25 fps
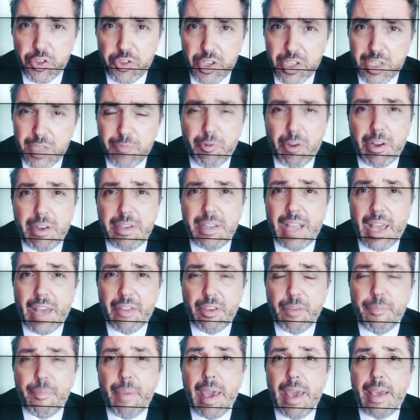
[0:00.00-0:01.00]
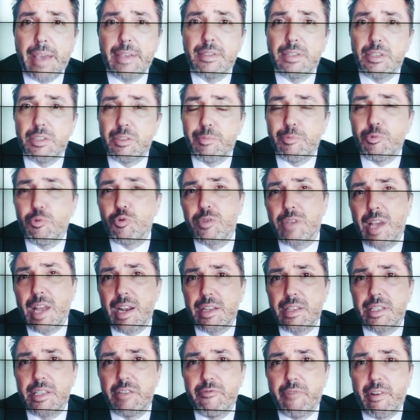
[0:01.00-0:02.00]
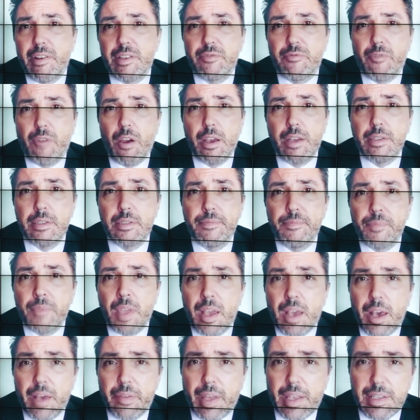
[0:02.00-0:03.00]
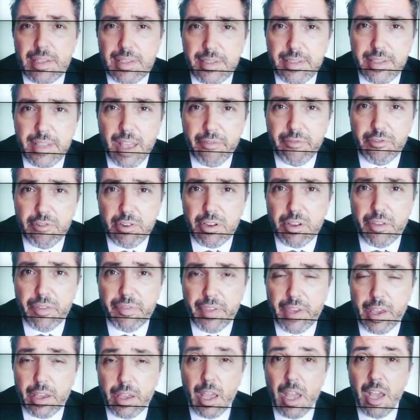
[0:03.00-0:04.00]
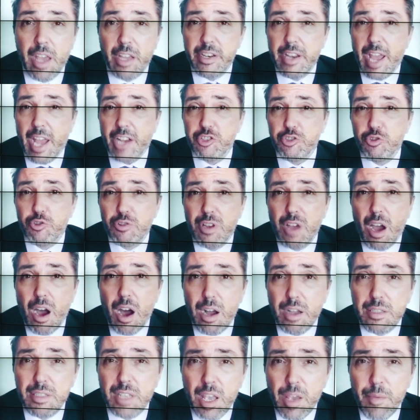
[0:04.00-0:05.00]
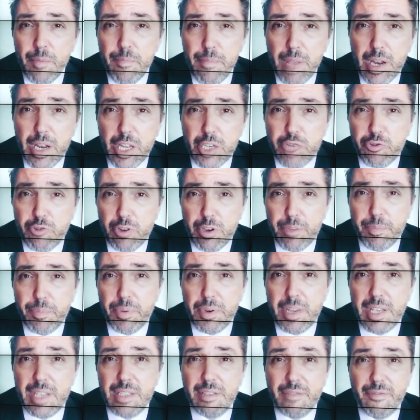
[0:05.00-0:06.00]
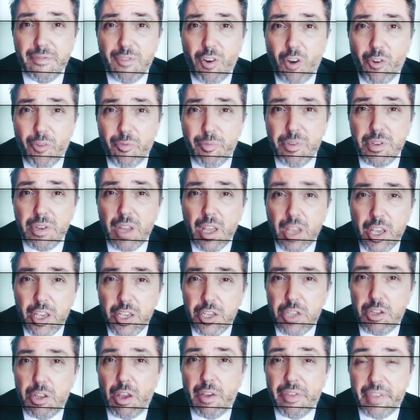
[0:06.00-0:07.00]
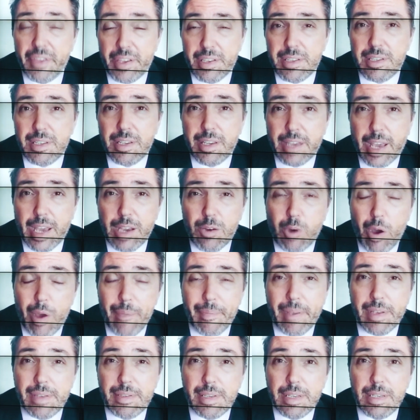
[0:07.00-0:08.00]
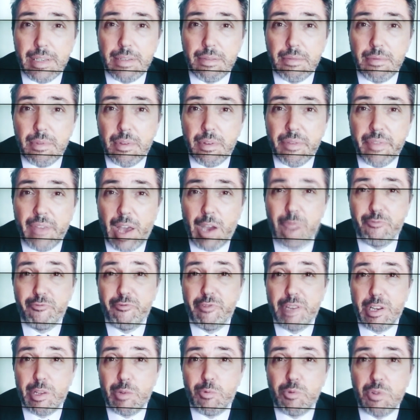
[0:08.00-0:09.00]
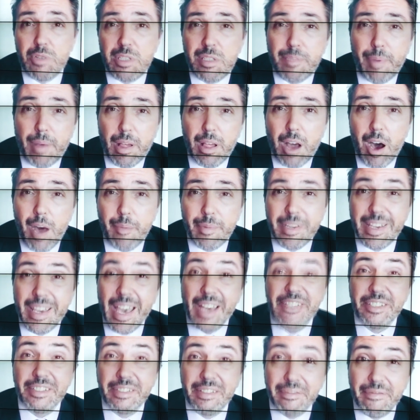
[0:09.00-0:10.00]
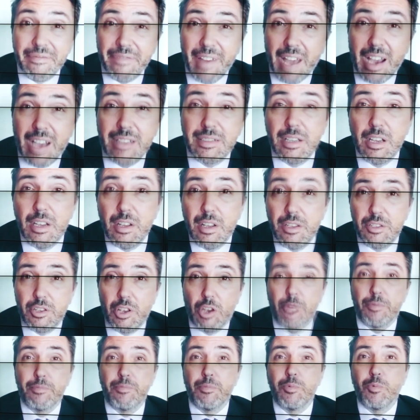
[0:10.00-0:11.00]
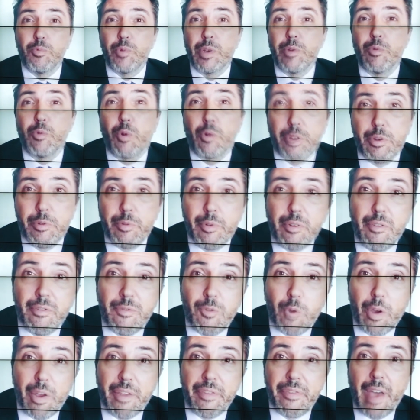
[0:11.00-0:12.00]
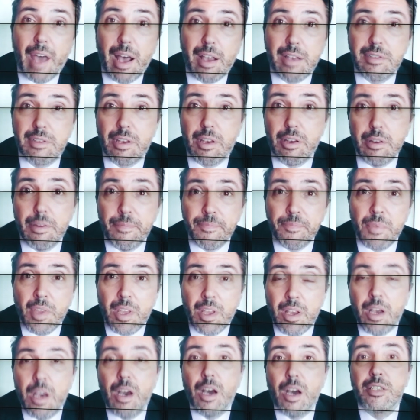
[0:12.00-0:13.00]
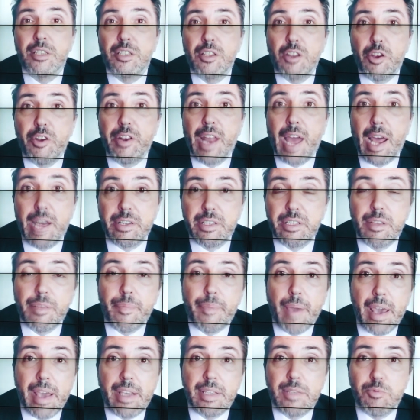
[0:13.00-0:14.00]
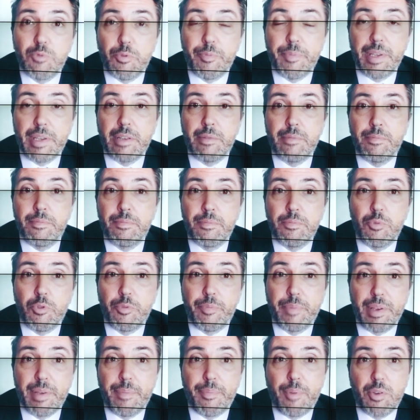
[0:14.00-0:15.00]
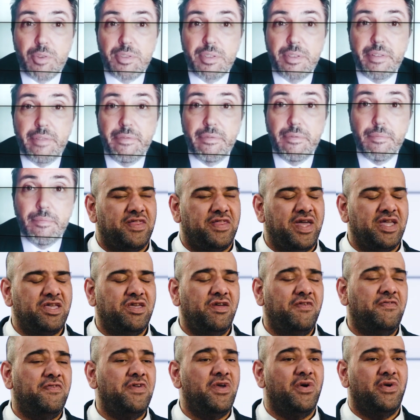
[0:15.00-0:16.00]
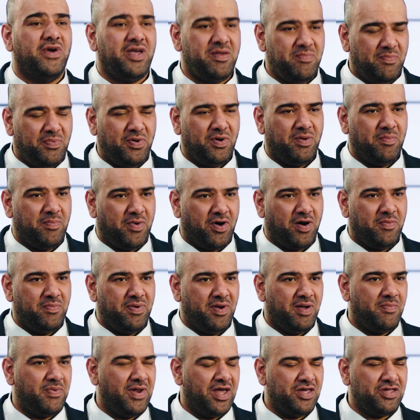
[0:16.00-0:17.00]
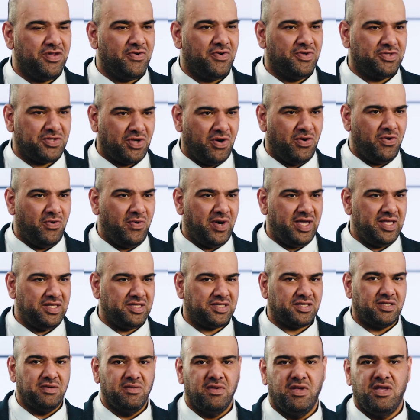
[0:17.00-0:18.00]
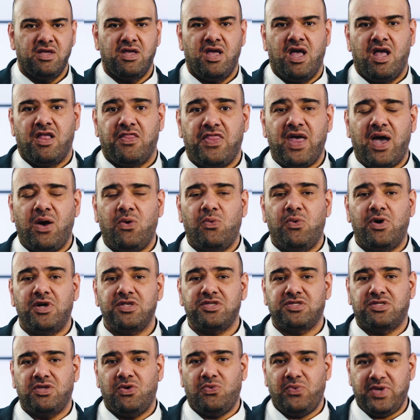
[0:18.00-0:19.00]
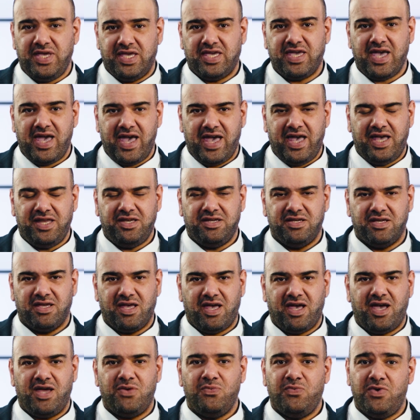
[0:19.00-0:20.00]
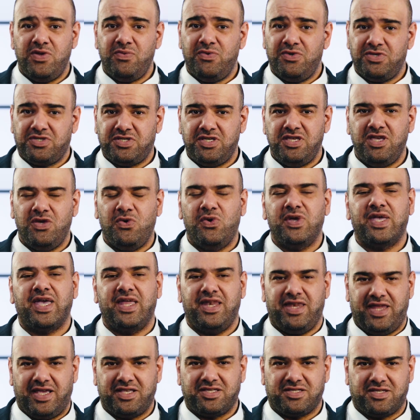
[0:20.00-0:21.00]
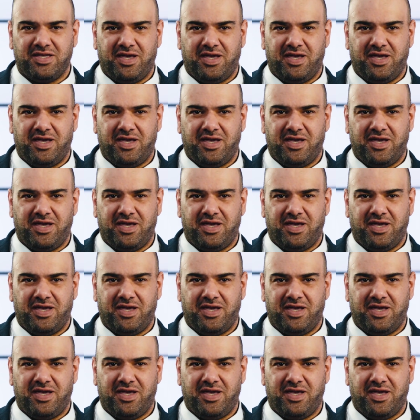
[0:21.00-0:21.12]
the spread gather pace and the mortality rates rise. And that's never a good thing. National Guard, military and police involvement, you know, things can get quite messy. That really would spell Armageddon, in fact. So we want to avoid that. So a slowdown in the pace would be a positive. Thank you for your input, Bob. A pleasure as always. That was The Week Ahead, and we will see you again next